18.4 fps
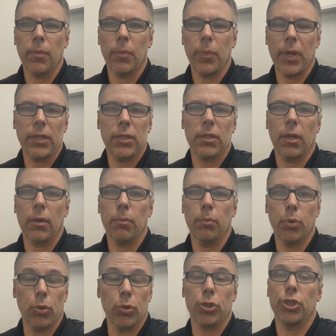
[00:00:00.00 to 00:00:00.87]
based
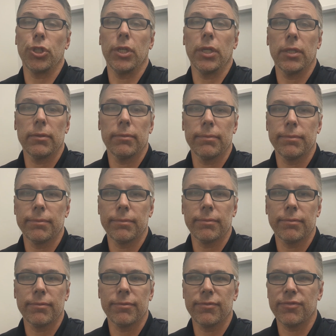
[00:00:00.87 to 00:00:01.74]
on bullshit.
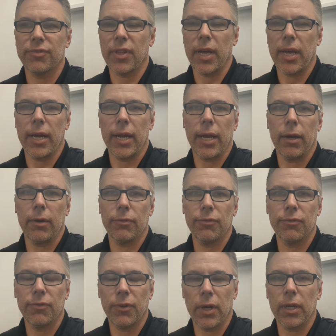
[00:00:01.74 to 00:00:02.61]
Flat
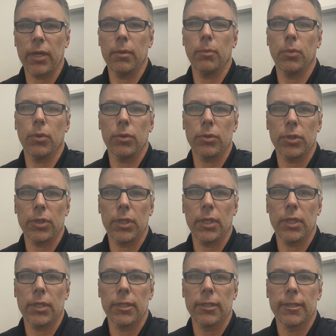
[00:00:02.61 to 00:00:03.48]
out fucking
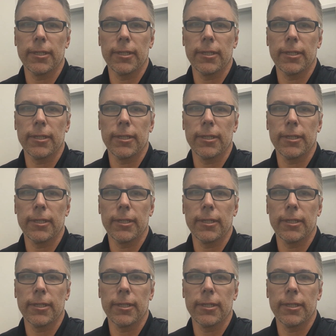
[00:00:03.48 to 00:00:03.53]
bullshit.